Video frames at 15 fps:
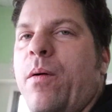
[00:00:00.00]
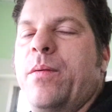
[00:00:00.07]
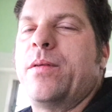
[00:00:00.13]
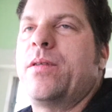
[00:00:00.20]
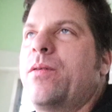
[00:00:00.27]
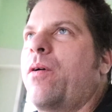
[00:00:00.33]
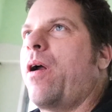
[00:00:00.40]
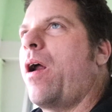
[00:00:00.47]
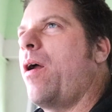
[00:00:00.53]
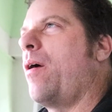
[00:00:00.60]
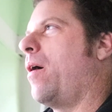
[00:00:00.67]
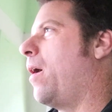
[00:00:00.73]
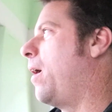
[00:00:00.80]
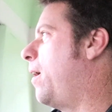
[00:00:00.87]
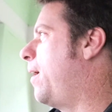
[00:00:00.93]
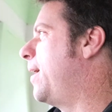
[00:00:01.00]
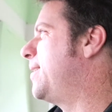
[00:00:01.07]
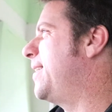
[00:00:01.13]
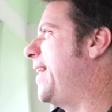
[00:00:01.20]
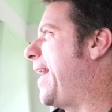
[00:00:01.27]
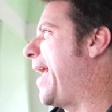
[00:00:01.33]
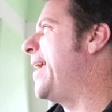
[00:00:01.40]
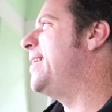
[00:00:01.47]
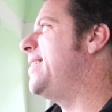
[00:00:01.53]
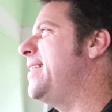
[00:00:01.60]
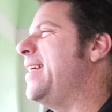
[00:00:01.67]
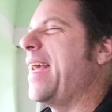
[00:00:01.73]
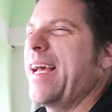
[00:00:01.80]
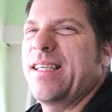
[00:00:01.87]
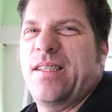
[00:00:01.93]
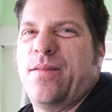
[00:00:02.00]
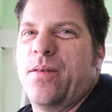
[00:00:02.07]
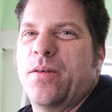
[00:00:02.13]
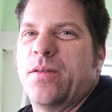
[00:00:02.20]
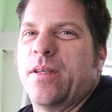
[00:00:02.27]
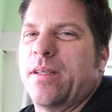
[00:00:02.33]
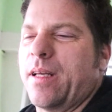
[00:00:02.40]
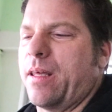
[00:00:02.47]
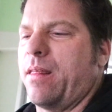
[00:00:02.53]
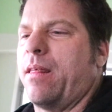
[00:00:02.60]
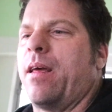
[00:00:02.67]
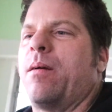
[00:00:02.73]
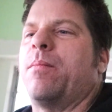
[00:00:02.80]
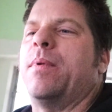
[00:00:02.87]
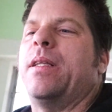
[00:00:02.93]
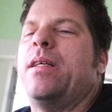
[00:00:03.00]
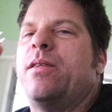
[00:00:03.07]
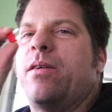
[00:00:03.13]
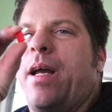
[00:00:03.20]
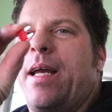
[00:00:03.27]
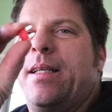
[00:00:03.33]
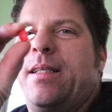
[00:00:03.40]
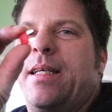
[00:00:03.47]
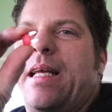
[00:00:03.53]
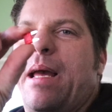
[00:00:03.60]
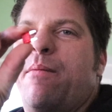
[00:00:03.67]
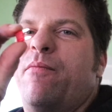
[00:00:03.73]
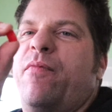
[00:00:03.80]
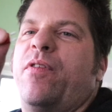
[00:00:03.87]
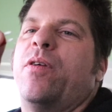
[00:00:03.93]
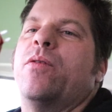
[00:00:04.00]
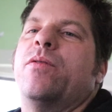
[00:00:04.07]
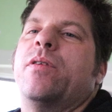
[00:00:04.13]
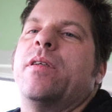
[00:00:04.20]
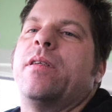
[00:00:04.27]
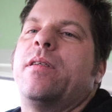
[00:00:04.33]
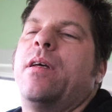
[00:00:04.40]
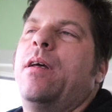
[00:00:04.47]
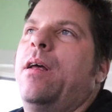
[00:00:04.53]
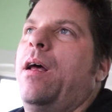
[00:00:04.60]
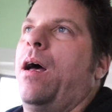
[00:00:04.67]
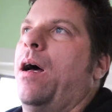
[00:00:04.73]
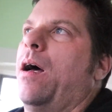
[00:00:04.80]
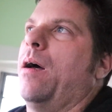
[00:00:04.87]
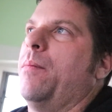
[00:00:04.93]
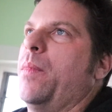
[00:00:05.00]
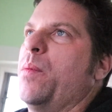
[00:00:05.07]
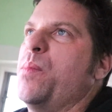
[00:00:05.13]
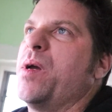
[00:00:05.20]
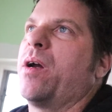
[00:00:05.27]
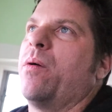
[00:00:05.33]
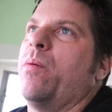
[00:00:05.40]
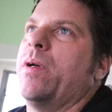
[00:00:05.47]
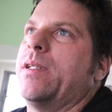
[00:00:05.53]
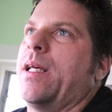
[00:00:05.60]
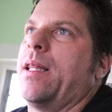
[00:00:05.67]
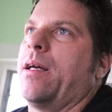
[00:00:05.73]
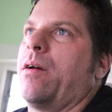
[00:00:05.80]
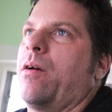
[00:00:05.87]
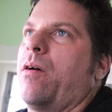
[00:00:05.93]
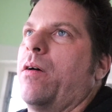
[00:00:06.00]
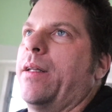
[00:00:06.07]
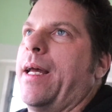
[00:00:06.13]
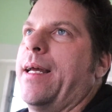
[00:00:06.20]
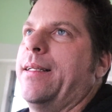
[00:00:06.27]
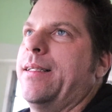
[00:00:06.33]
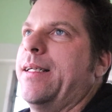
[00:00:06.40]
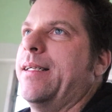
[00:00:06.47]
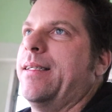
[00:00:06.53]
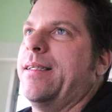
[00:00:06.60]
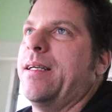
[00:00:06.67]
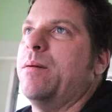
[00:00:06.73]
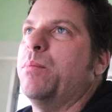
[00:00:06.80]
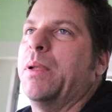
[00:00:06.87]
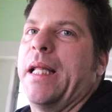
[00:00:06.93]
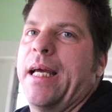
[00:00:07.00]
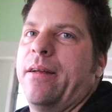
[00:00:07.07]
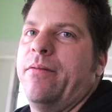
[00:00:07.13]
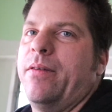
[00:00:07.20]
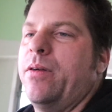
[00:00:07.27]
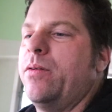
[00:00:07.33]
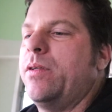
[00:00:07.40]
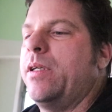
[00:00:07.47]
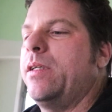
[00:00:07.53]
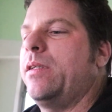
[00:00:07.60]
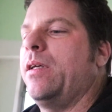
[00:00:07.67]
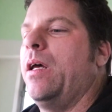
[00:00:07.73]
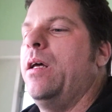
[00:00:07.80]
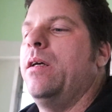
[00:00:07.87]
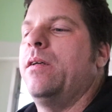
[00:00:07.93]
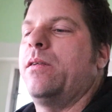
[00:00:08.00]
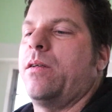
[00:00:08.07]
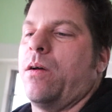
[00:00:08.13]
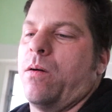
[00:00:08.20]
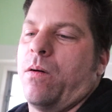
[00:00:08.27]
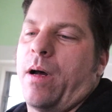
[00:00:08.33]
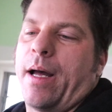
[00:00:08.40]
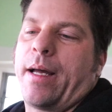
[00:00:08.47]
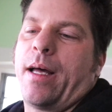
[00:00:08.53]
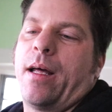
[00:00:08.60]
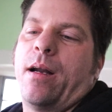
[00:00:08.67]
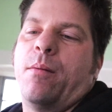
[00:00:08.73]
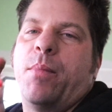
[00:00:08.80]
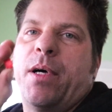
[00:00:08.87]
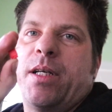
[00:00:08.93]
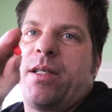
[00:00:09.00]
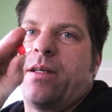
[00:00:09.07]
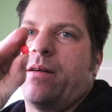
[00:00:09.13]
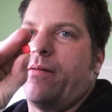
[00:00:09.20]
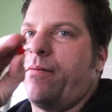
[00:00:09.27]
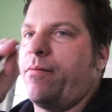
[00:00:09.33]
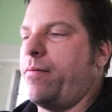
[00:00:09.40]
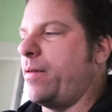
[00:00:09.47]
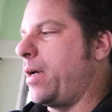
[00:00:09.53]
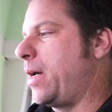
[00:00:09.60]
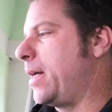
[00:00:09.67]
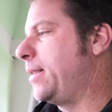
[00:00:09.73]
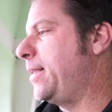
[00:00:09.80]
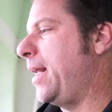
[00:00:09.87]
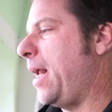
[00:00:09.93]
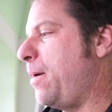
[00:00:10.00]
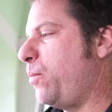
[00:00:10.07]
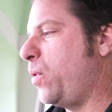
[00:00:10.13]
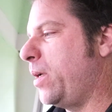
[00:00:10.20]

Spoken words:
went to the store. I said ATX fuses, I think, but these are ATM fuses. The bigger ones I think are called ATC blade fuses. So I got a bunch of 10-amp